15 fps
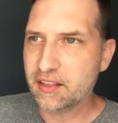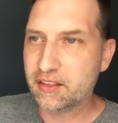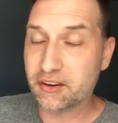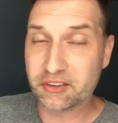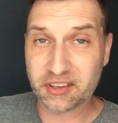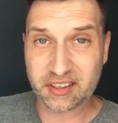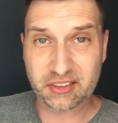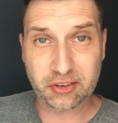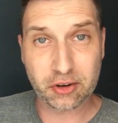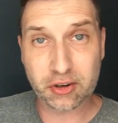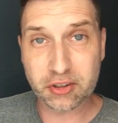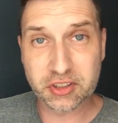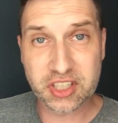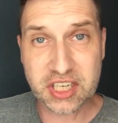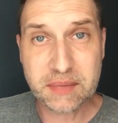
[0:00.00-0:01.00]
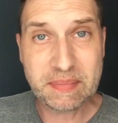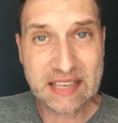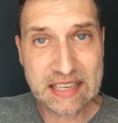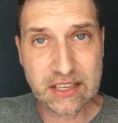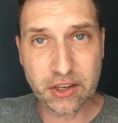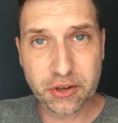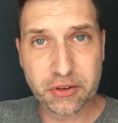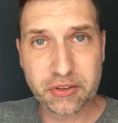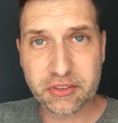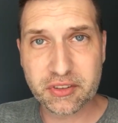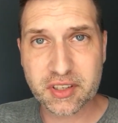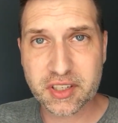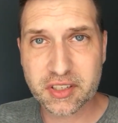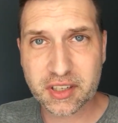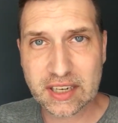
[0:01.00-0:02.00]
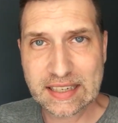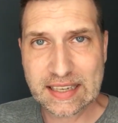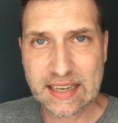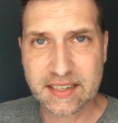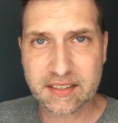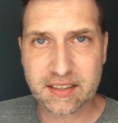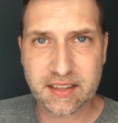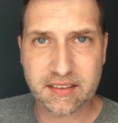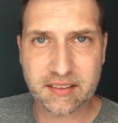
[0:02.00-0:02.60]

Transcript: There's external GPUs that you can attach to